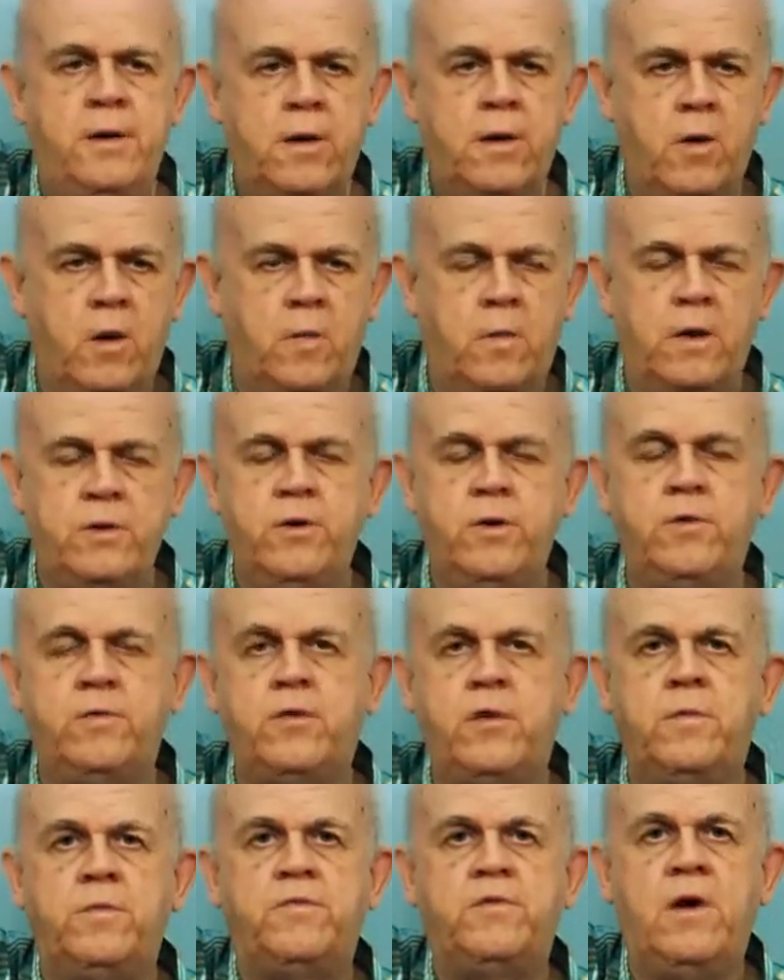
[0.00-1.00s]
here on my
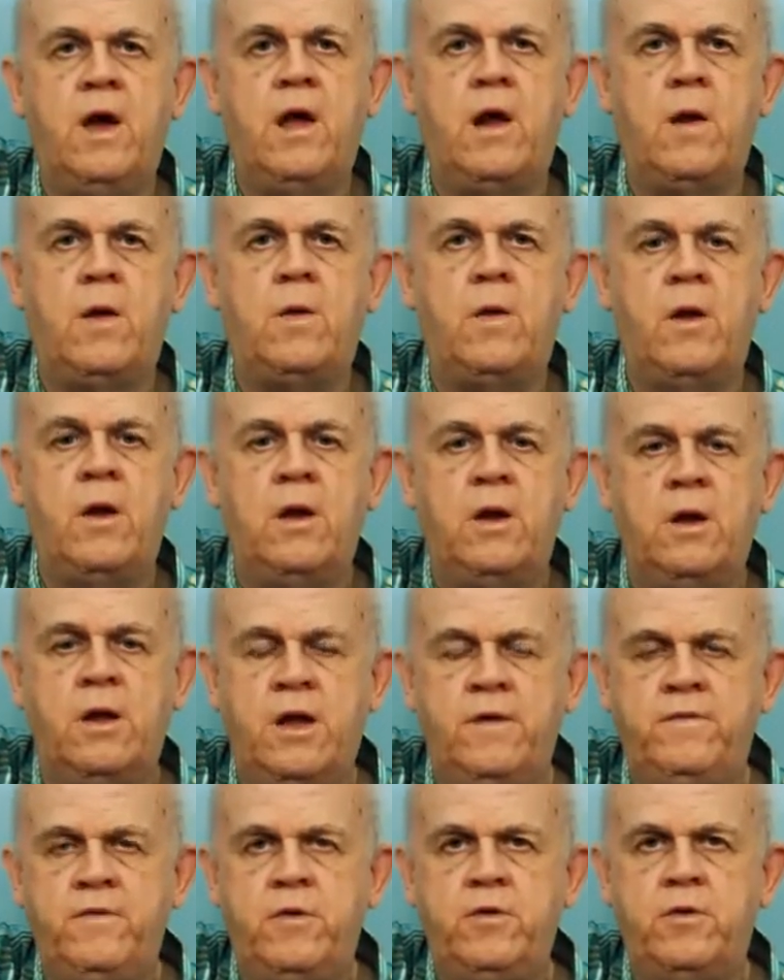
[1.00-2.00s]
YouTube channel.
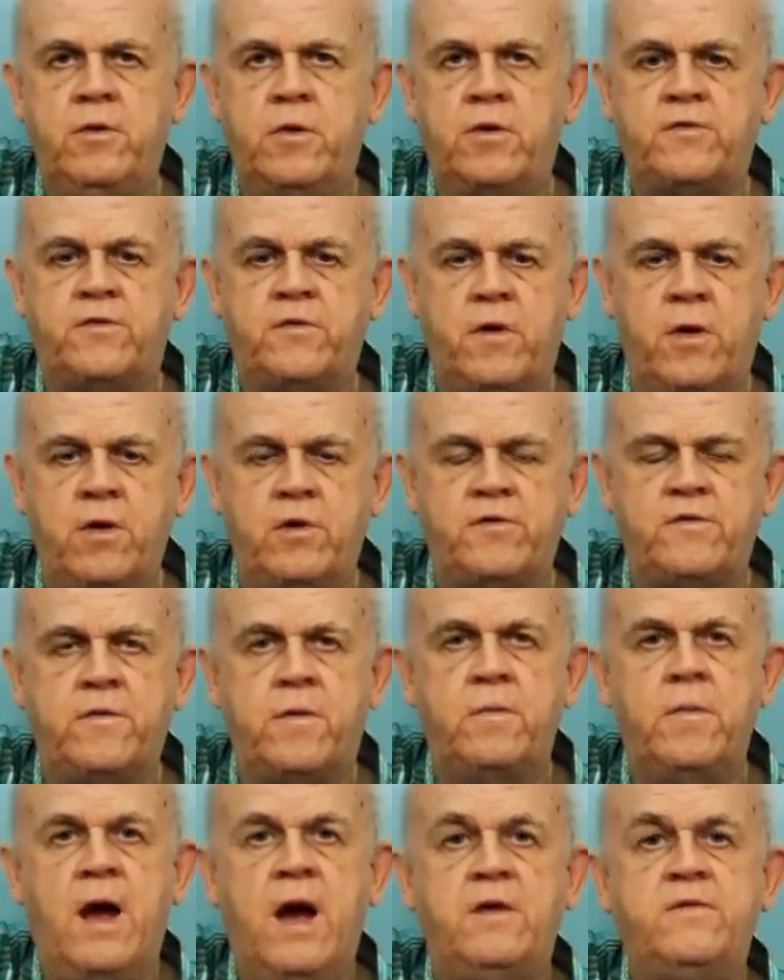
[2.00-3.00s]
If you do a search
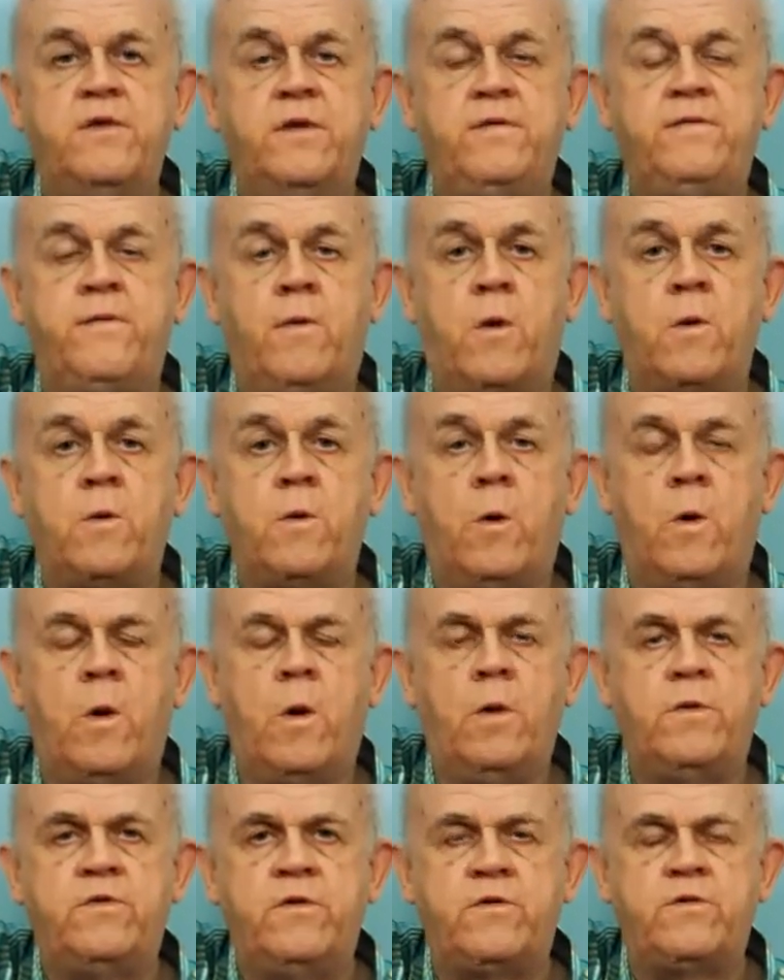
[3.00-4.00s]
for Magic 4
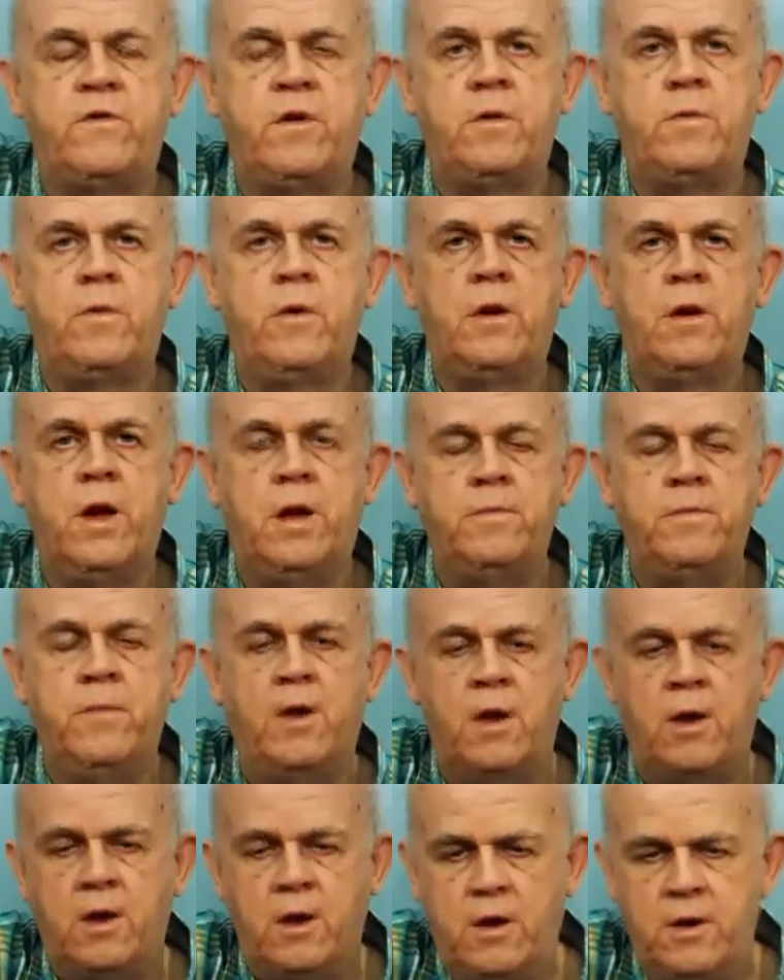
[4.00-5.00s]
Chords, it's going to bring up
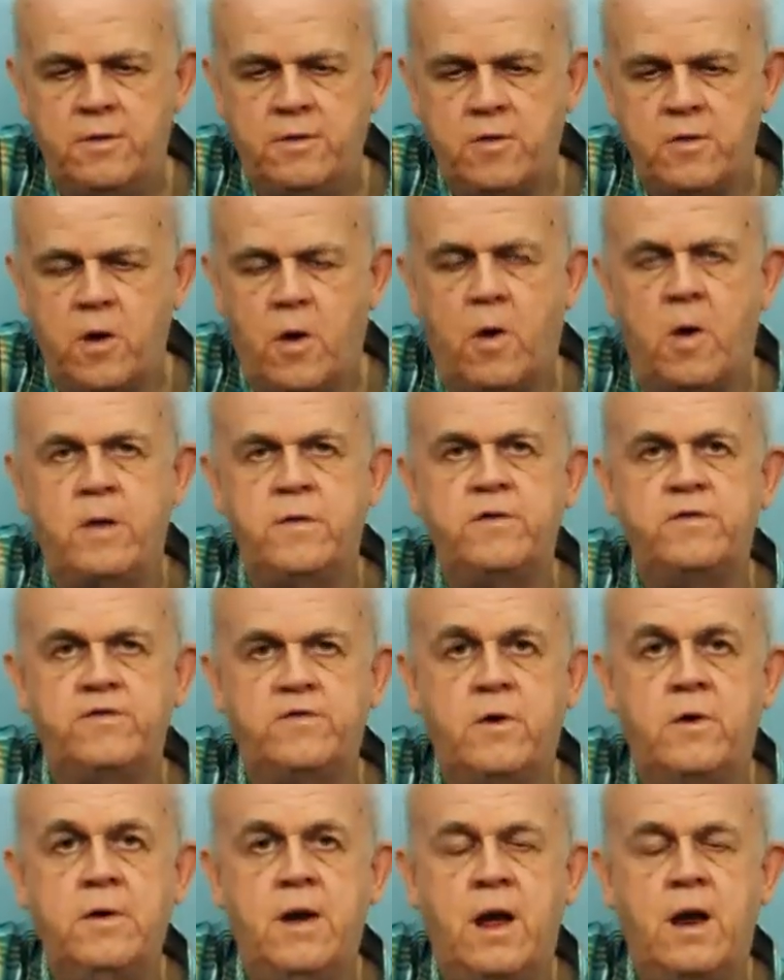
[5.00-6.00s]
the chord to
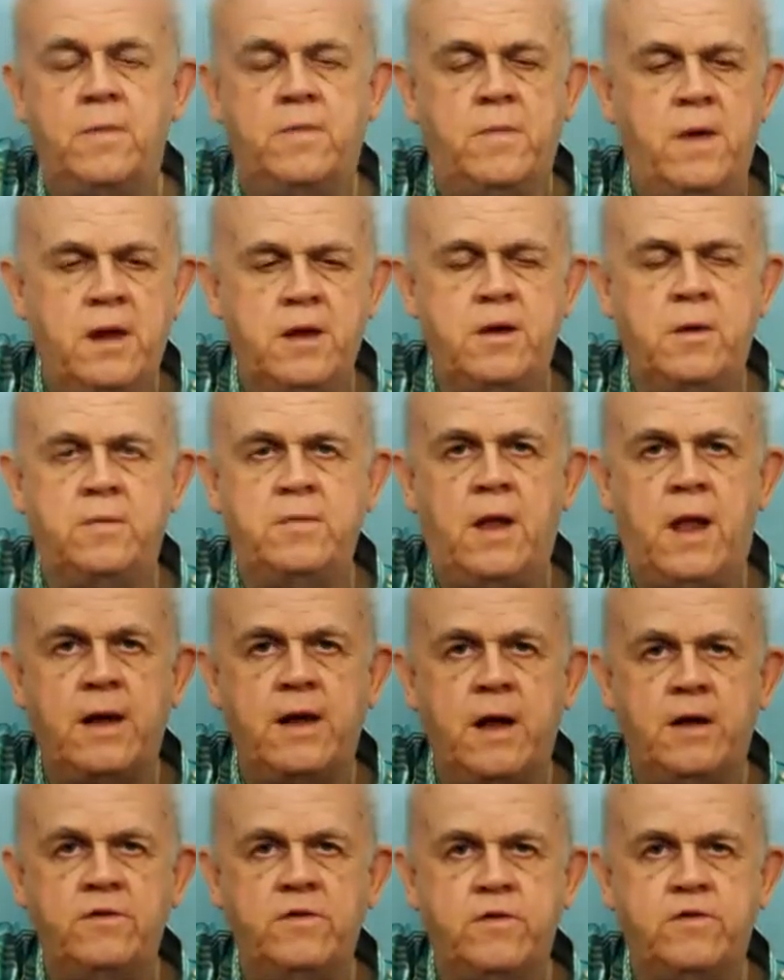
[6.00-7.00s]
show you how to make them
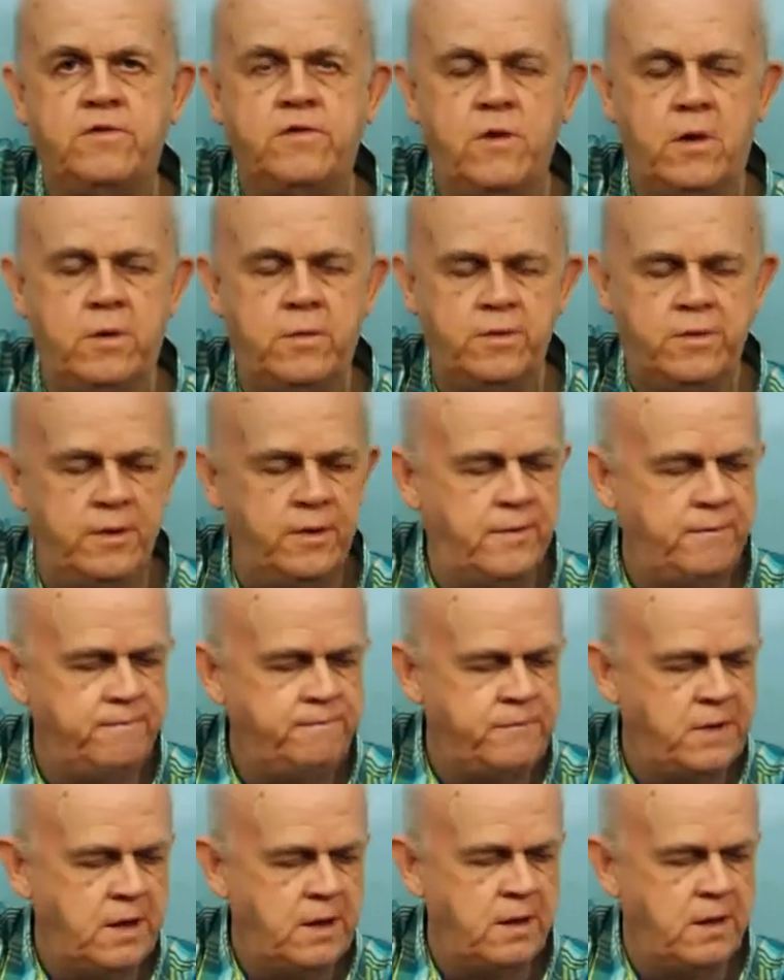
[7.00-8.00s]
like I just showed you.
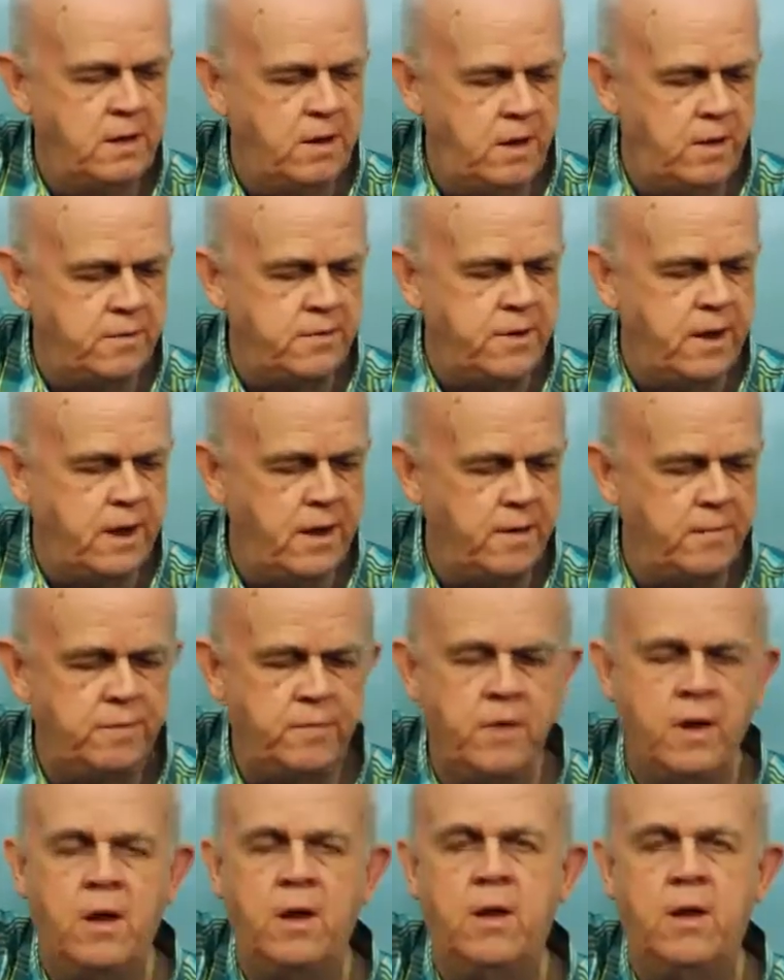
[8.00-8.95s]
Okay?